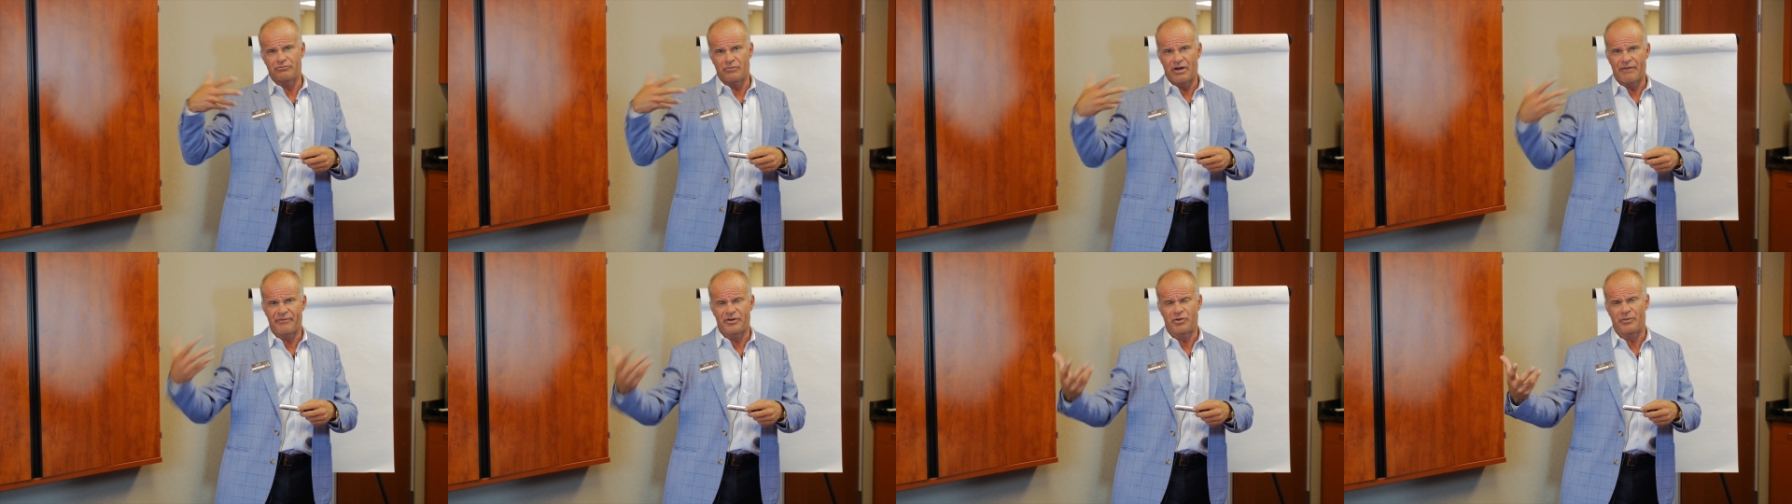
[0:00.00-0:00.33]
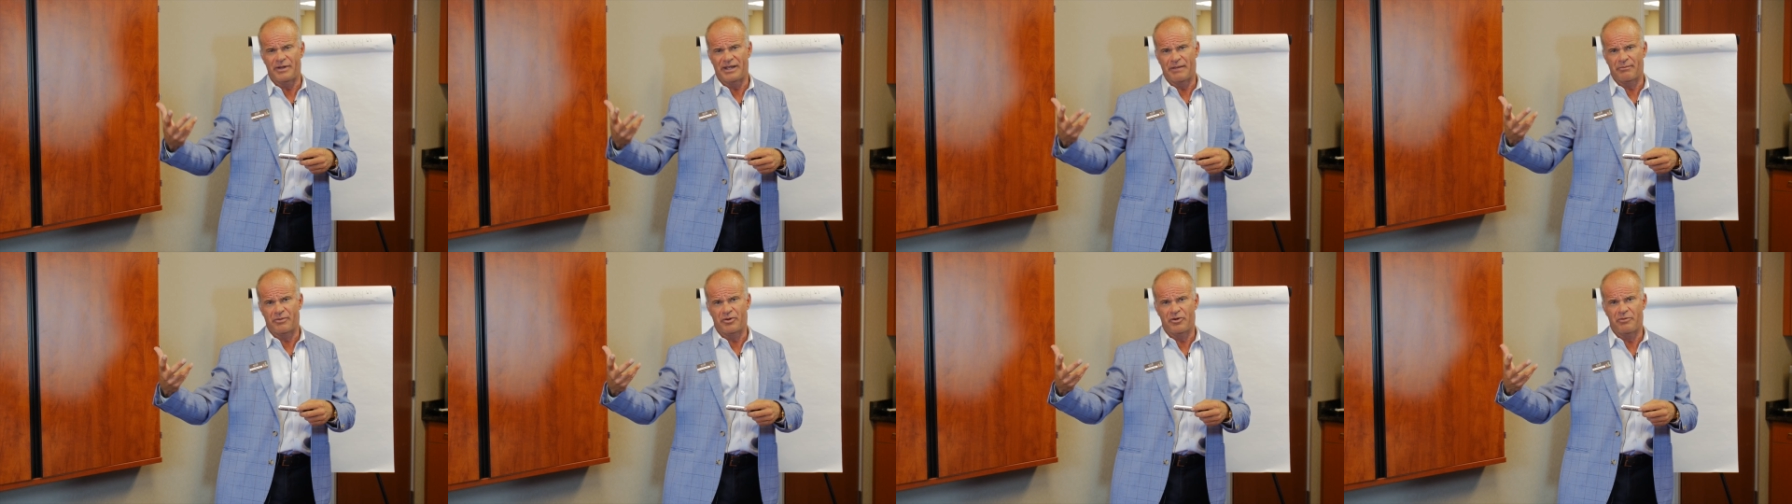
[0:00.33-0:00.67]
revenue
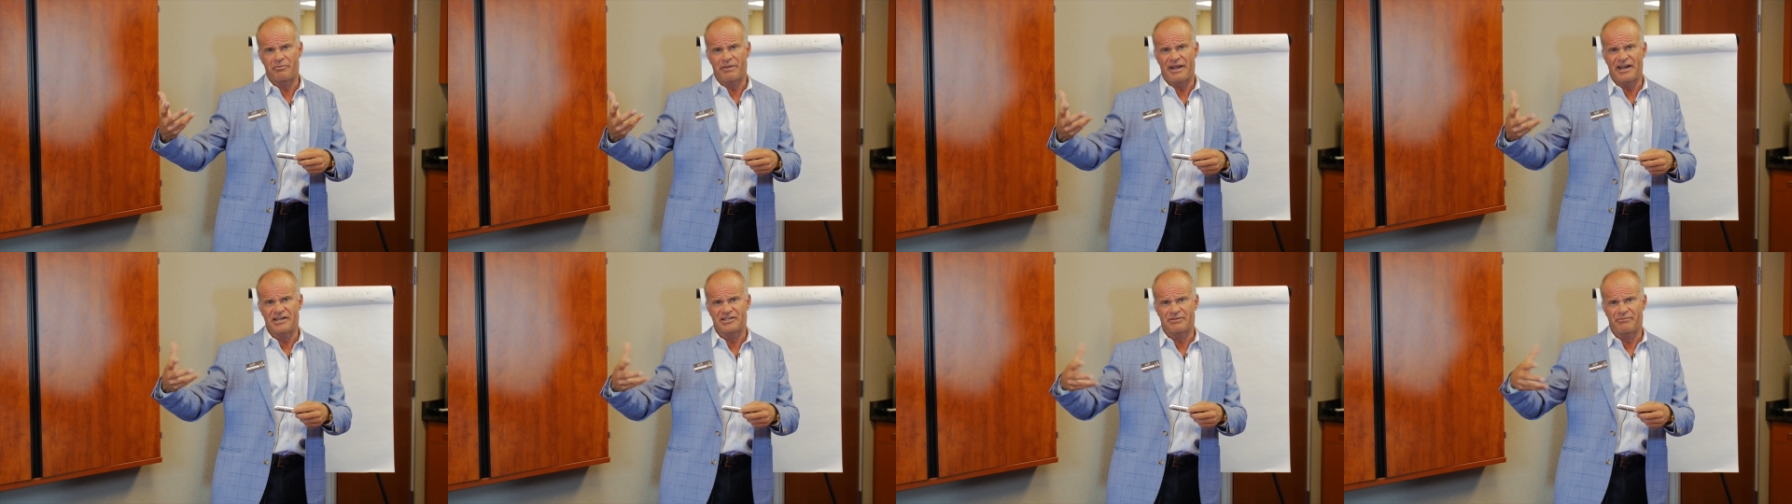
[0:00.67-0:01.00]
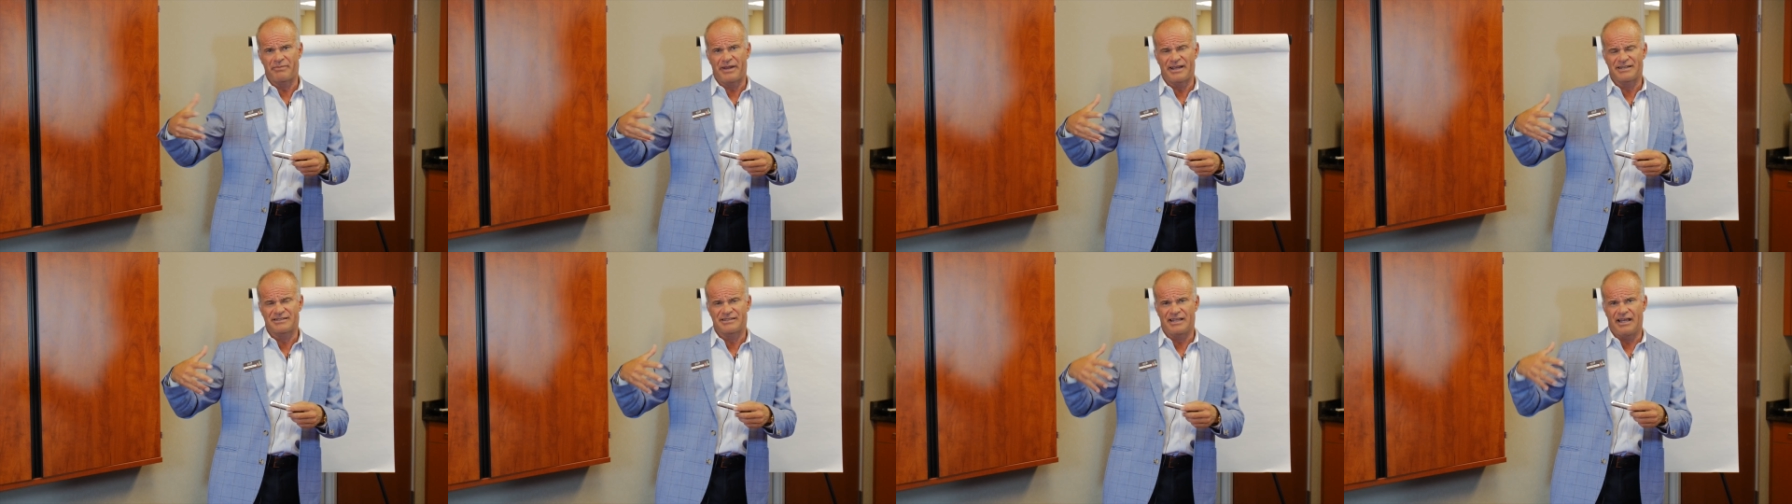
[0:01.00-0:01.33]
we get per new
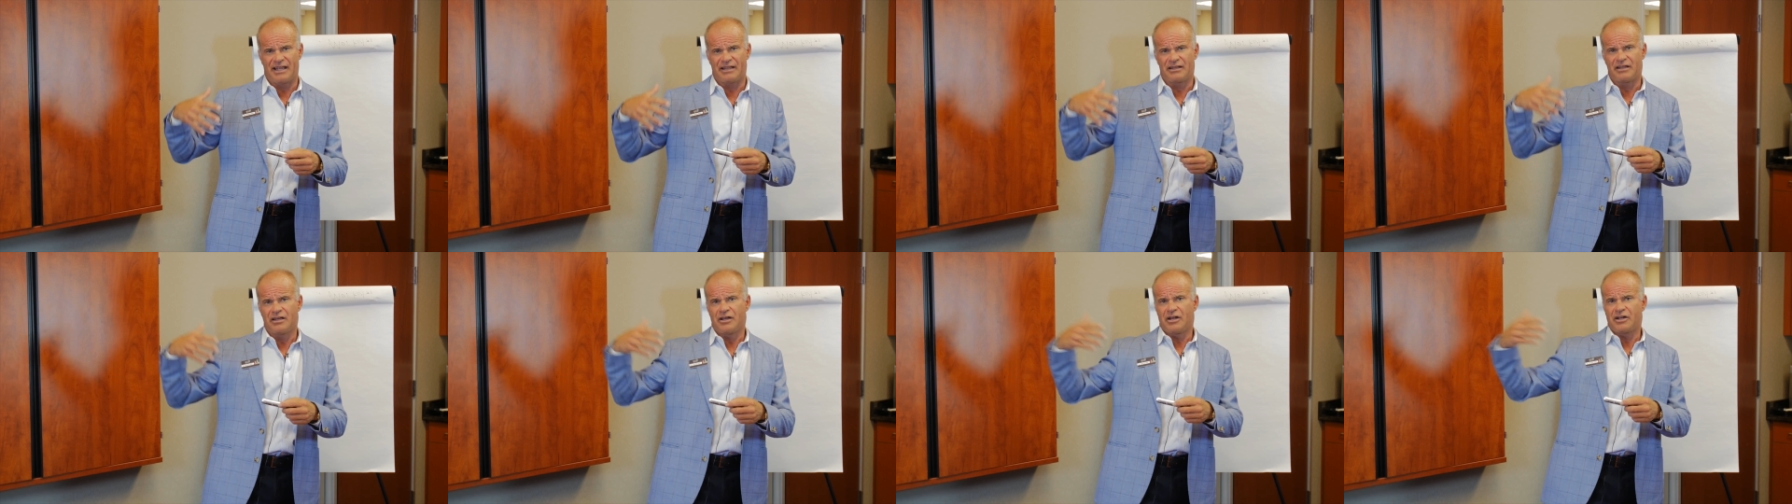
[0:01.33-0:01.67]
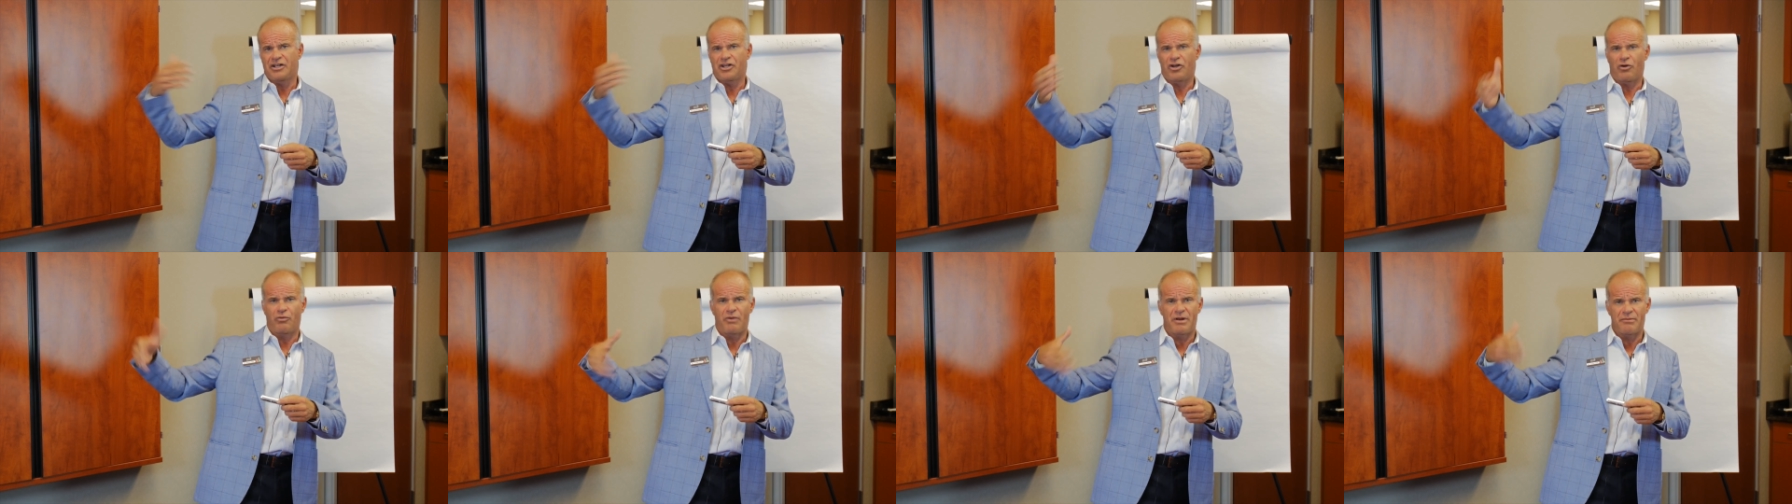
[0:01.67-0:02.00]
patient based on
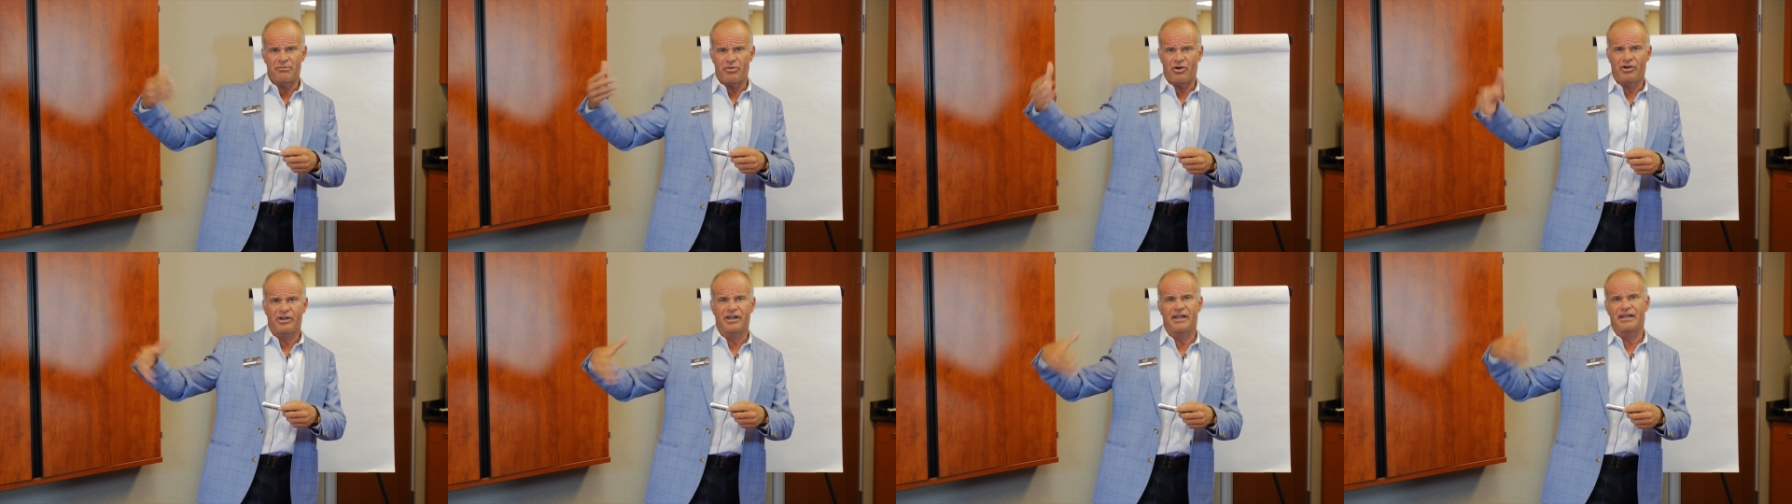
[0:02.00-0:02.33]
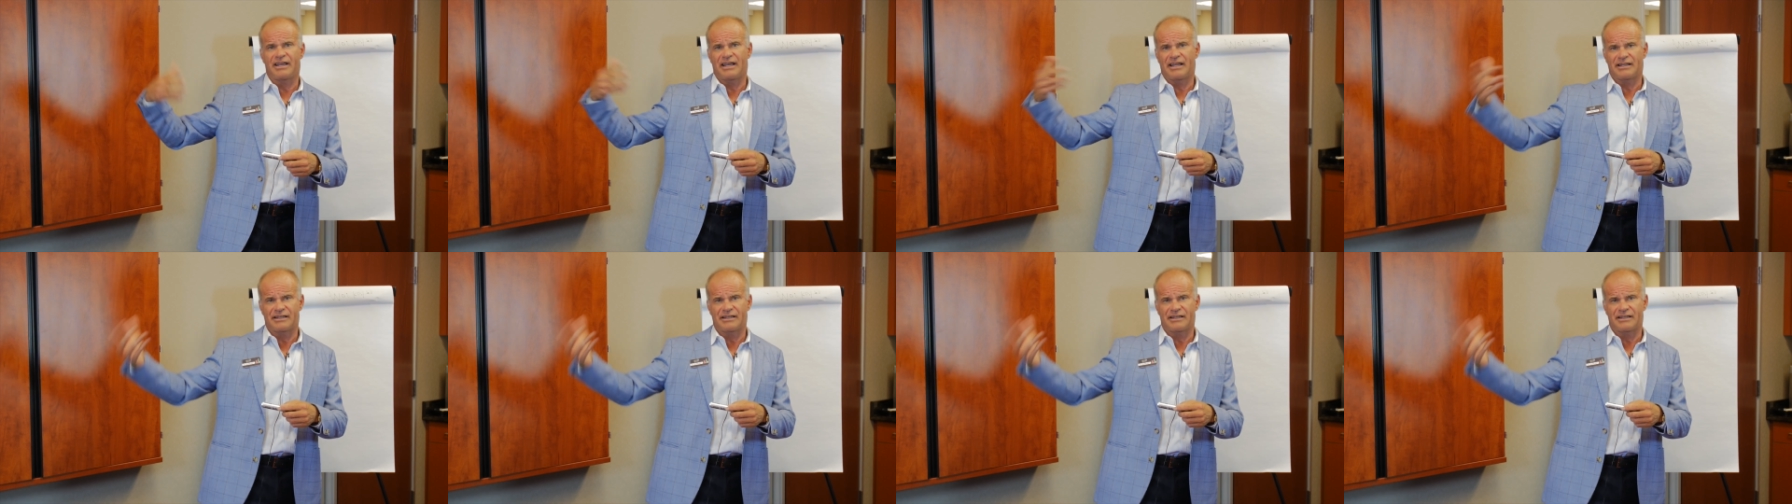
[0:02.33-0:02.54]
you know rebooking,